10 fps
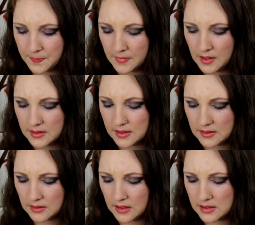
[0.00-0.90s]
it
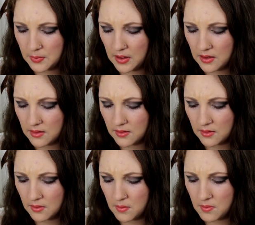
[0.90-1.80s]
says Elizabeth
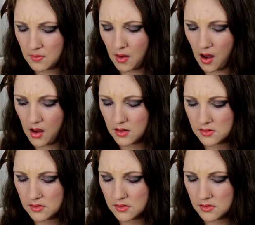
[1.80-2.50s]
Mott.